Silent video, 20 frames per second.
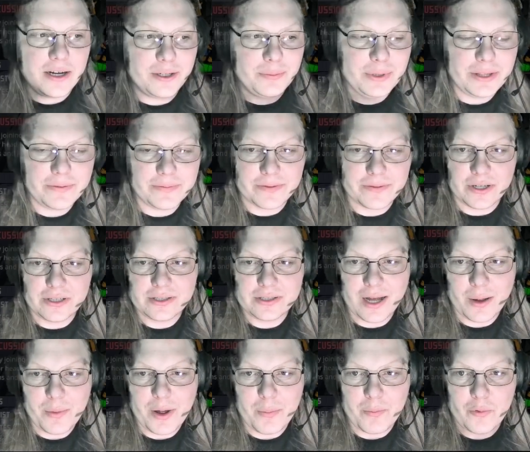be the first
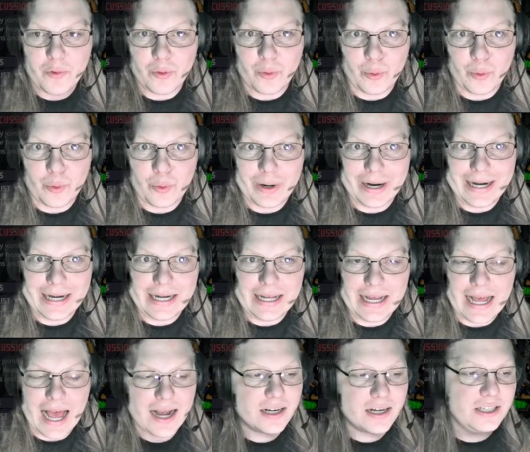time I'm really
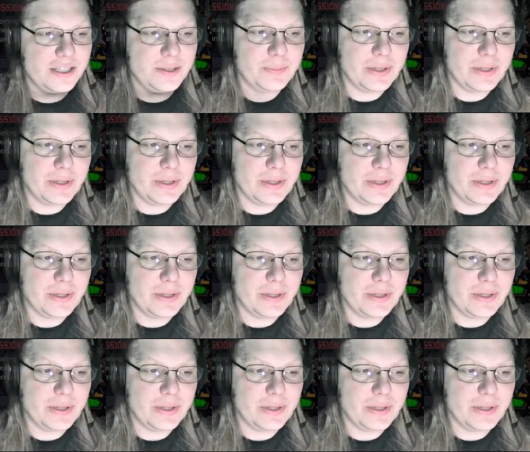actually